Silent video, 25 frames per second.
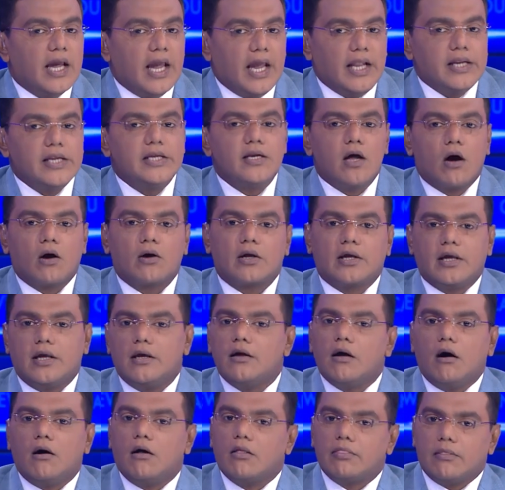any
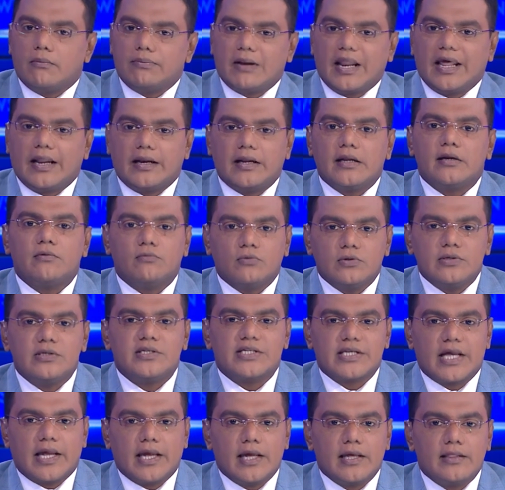donkey on the planet
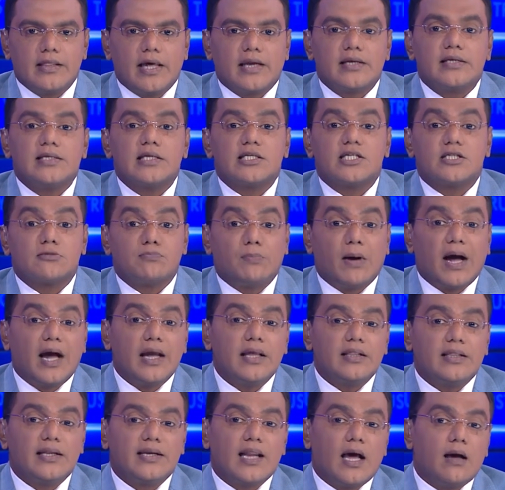would say that
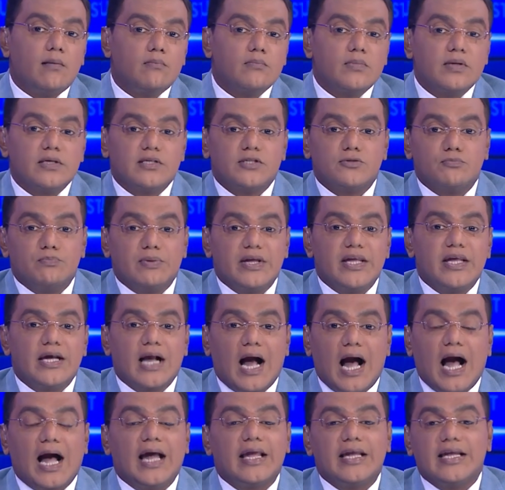despite the numbers
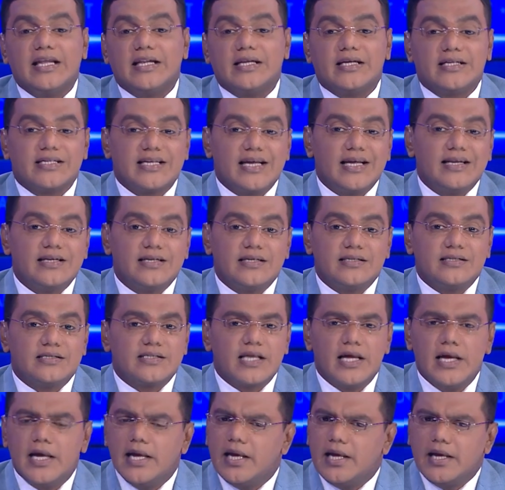being high in
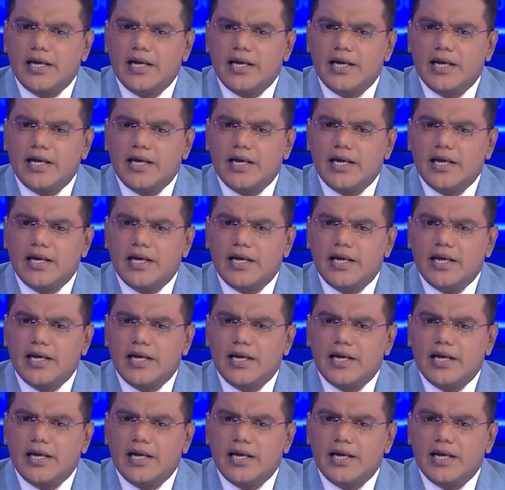attendance,